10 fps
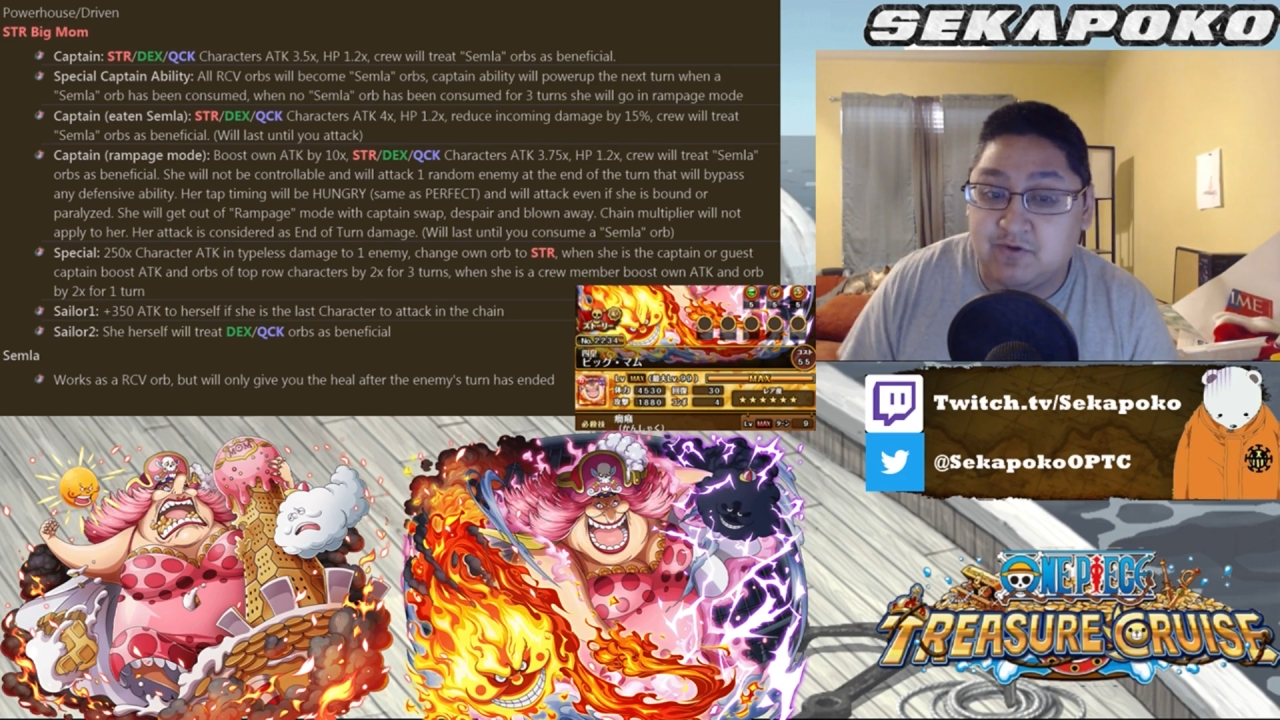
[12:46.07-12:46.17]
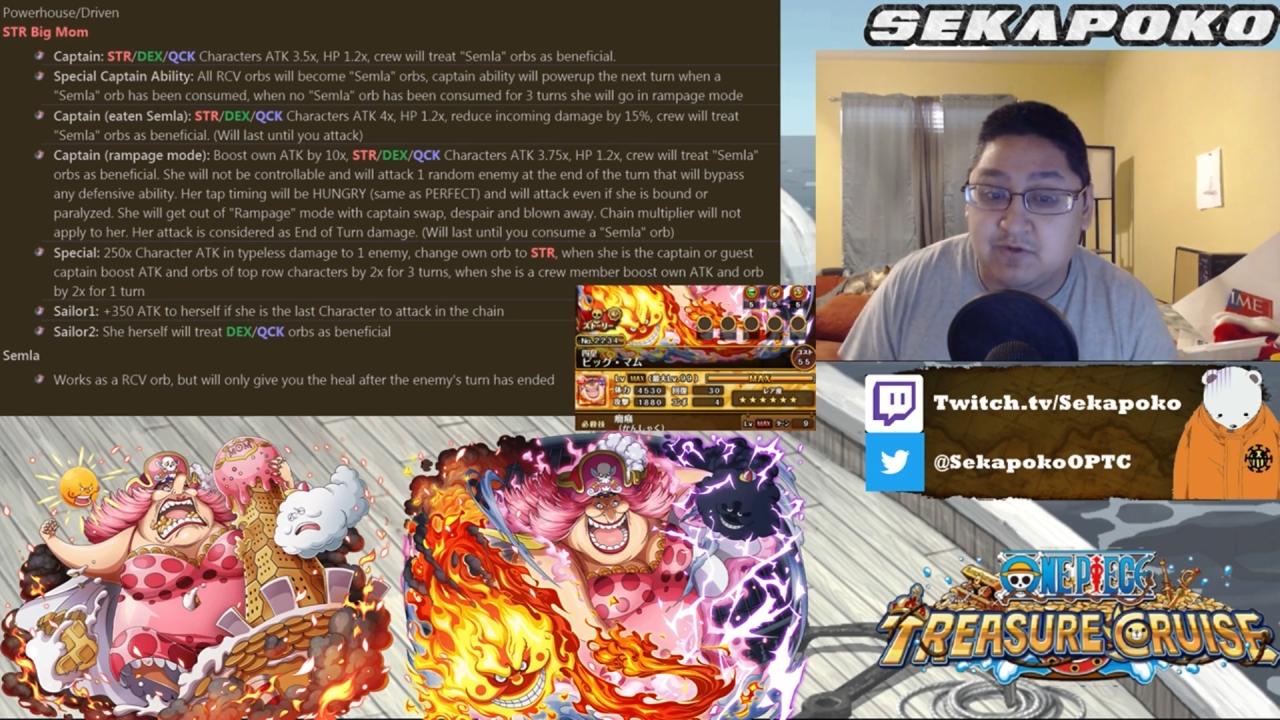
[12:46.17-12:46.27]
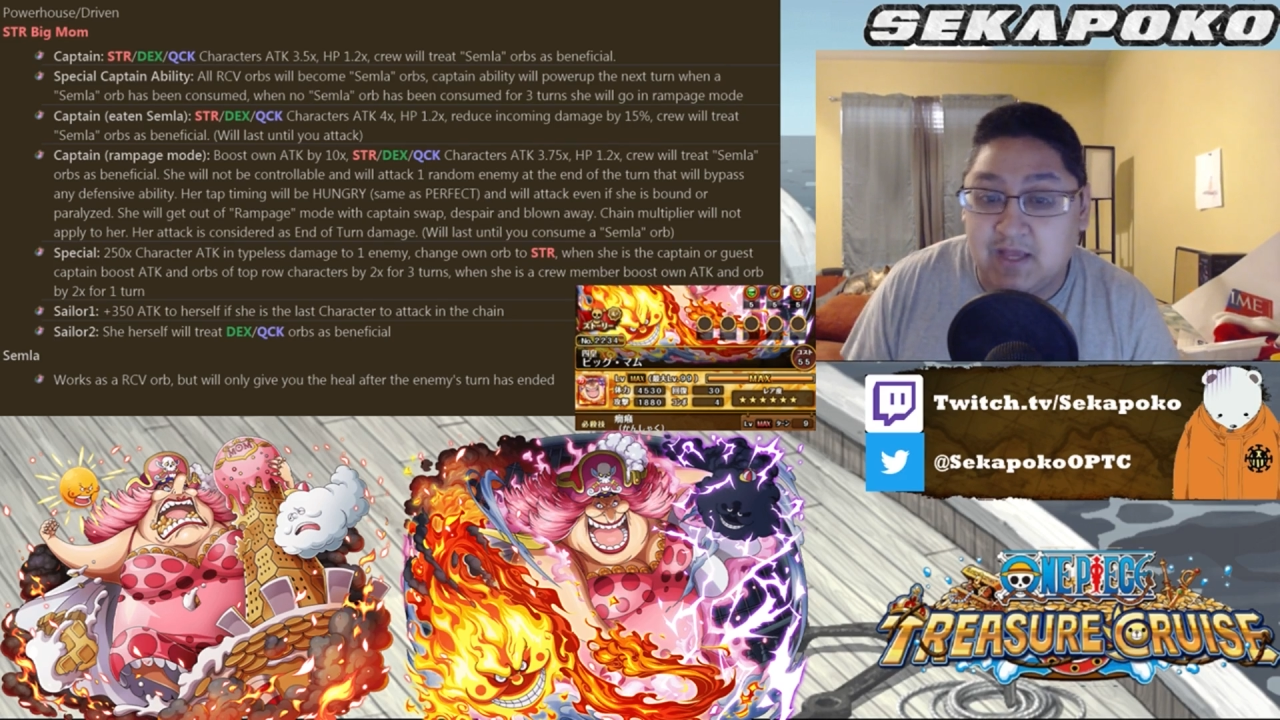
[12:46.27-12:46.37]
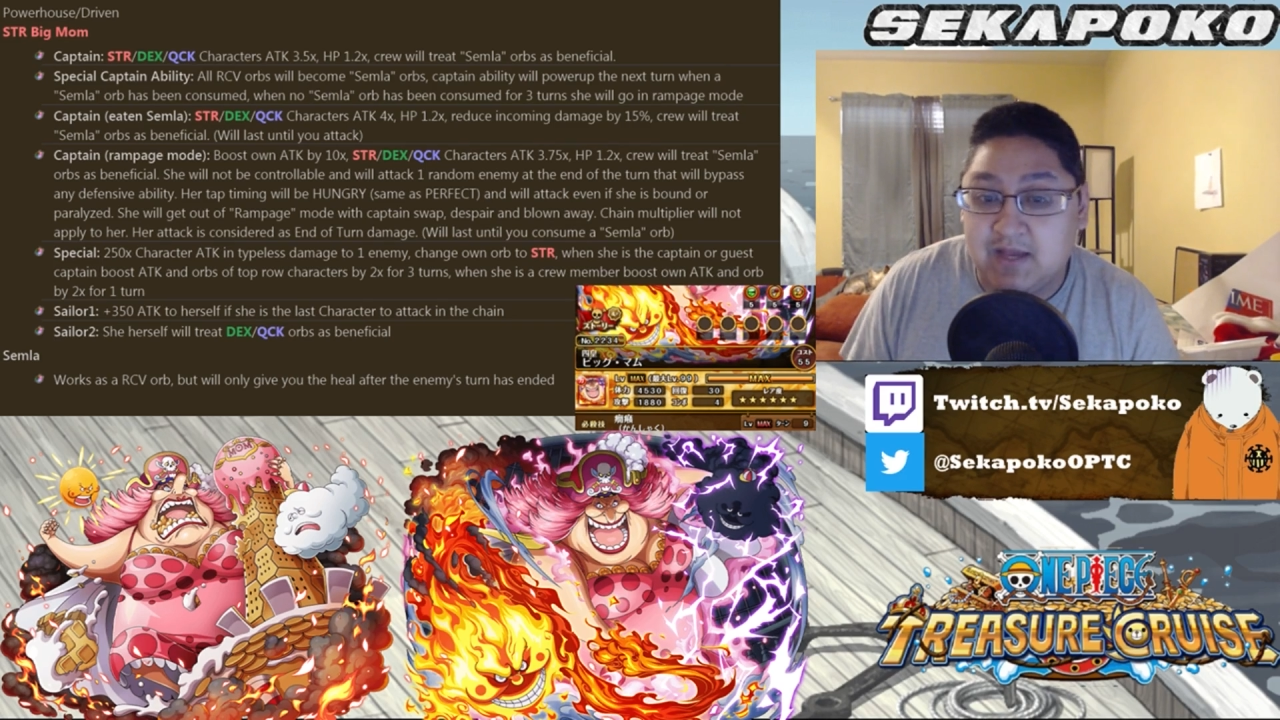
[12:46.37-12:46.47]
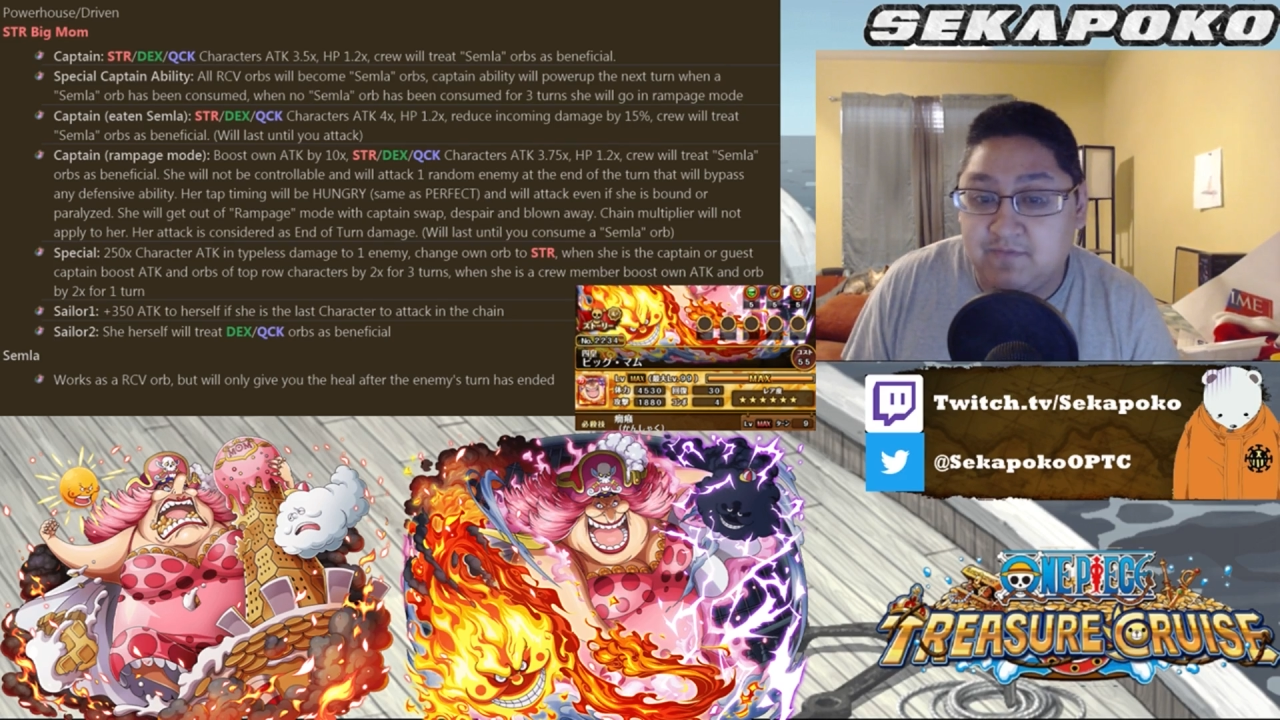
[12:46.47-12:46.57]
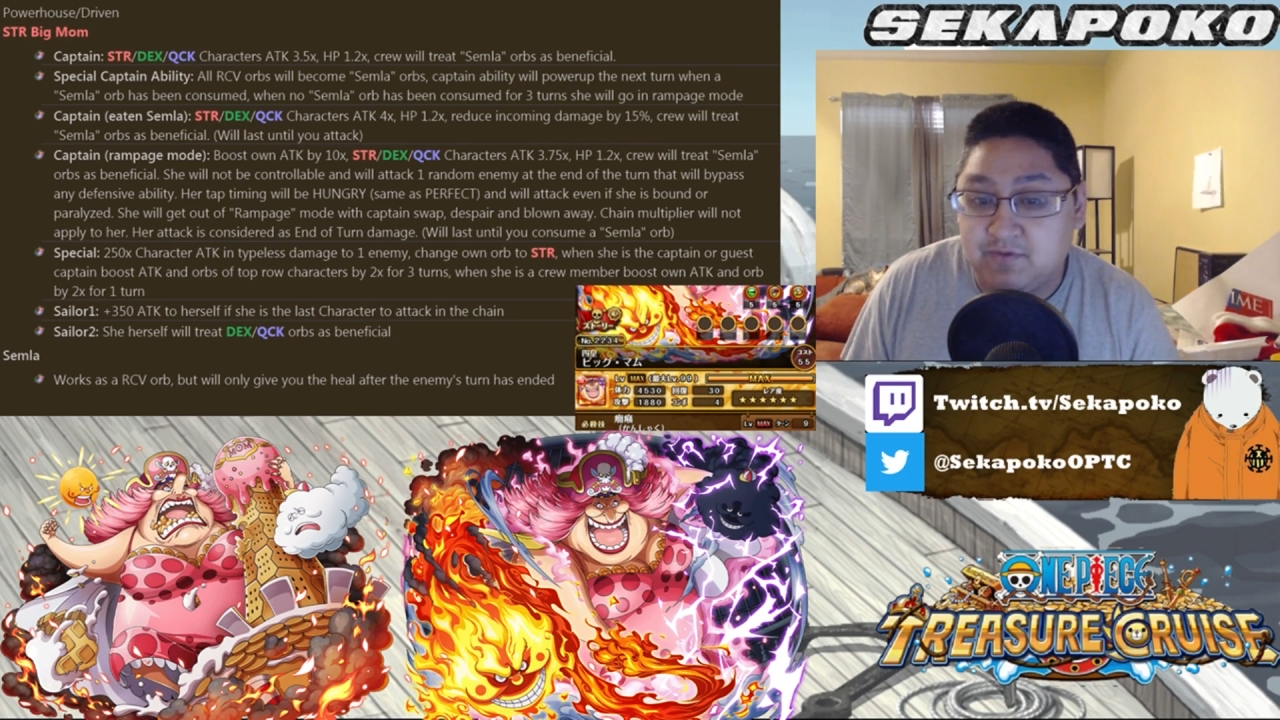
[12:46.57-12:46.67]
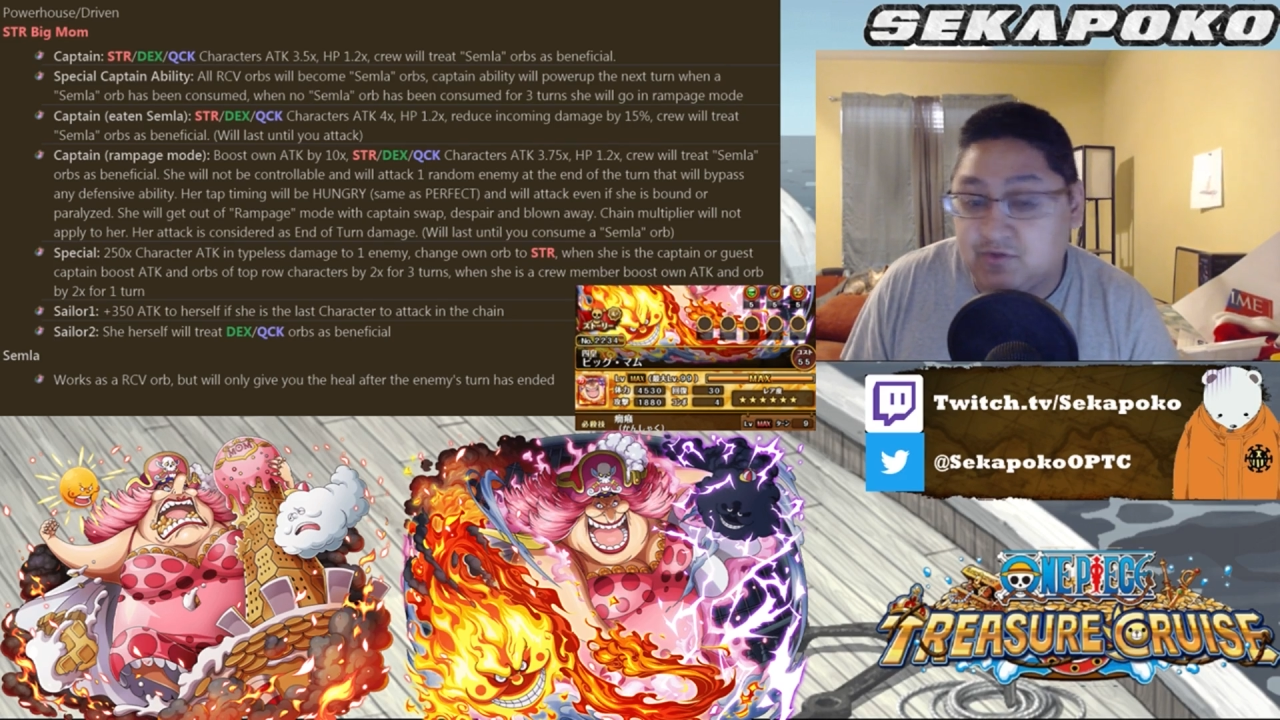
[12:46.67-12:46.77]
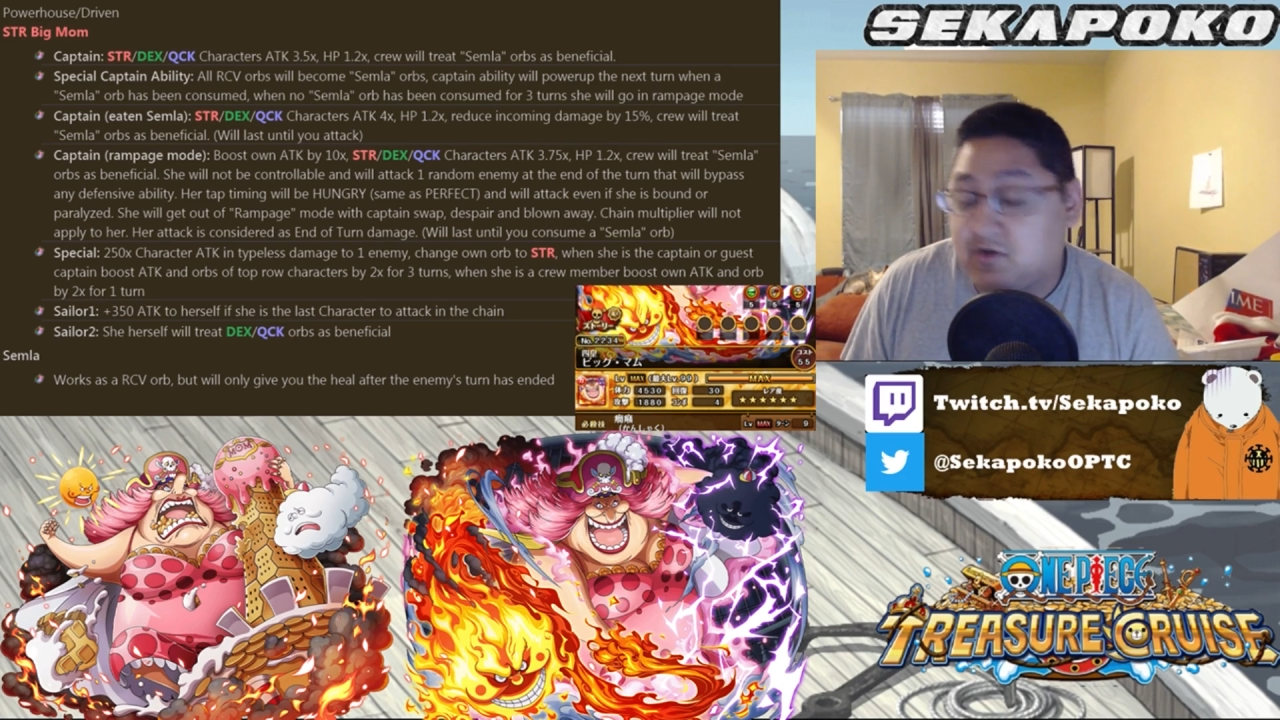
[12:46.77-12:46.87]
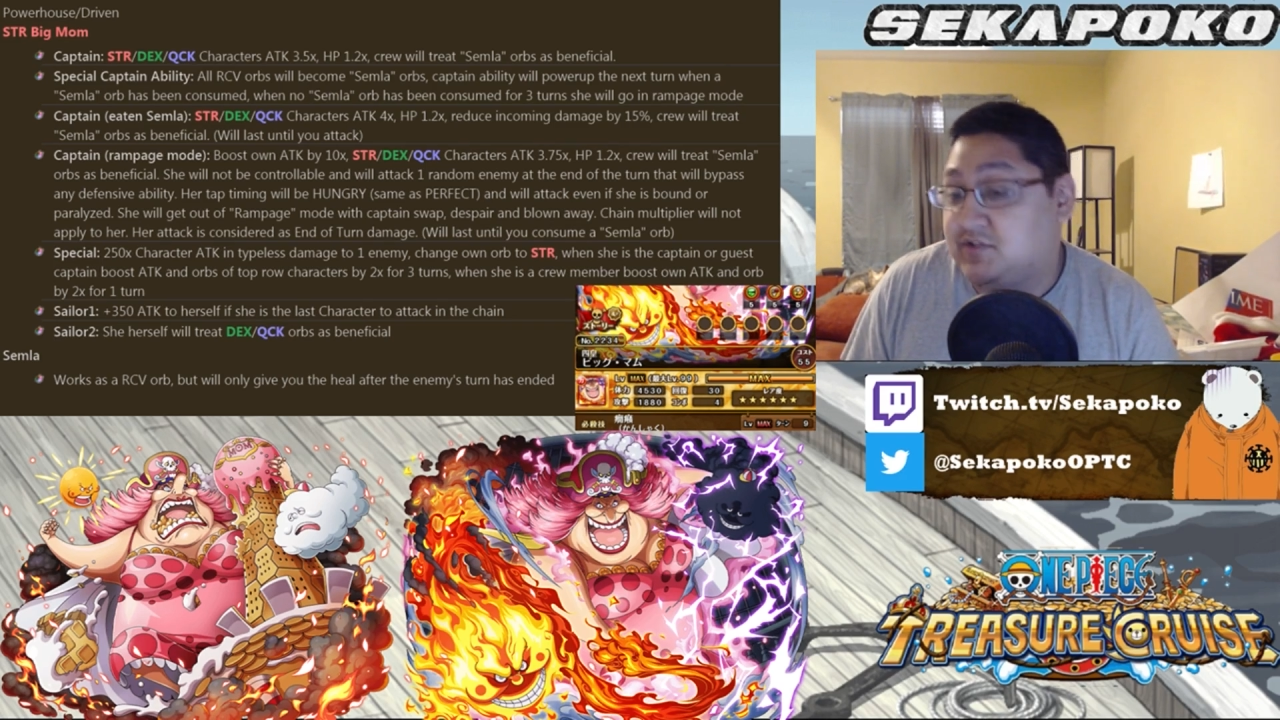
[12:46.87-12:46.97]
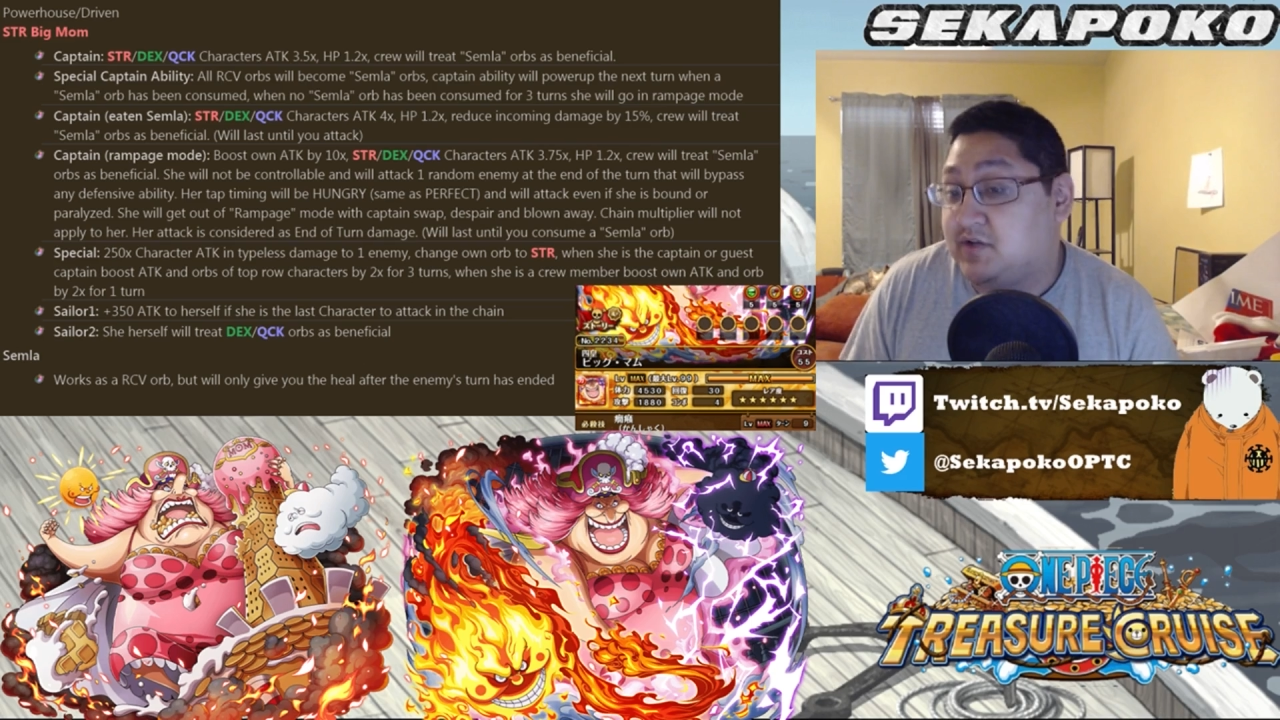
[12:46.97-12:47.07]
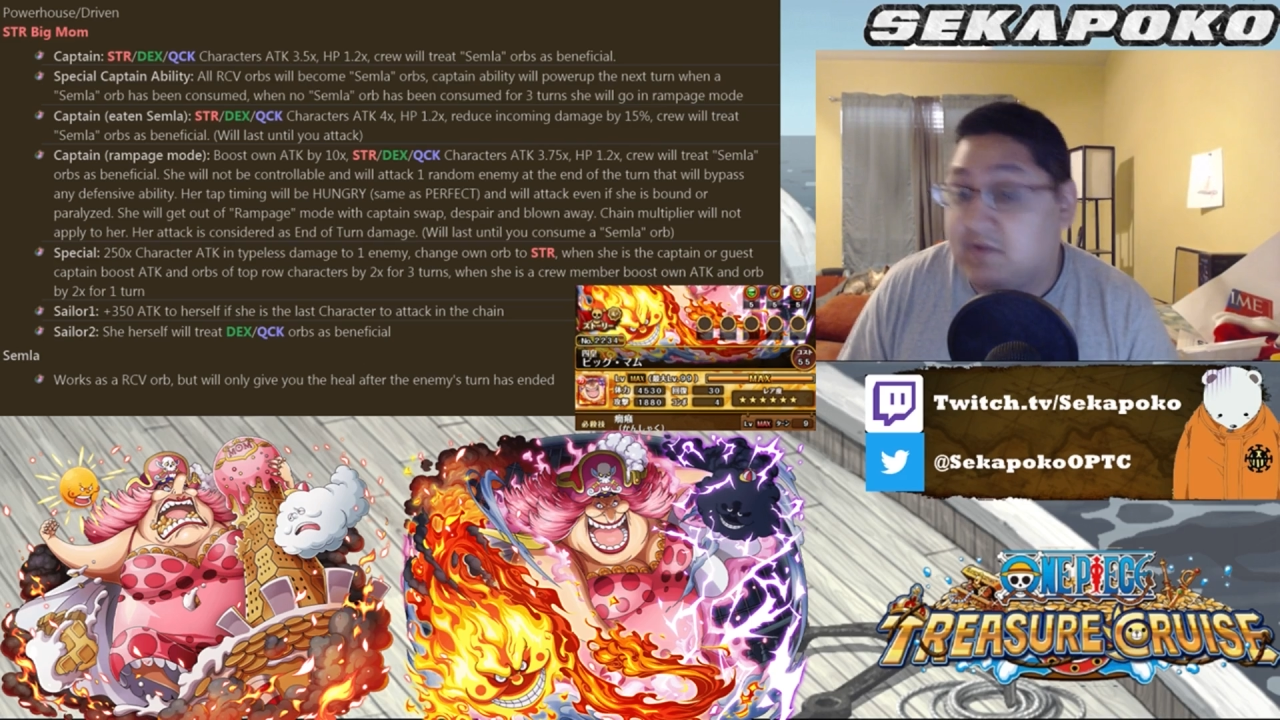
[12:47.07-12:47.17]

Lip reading: her a lot in future content.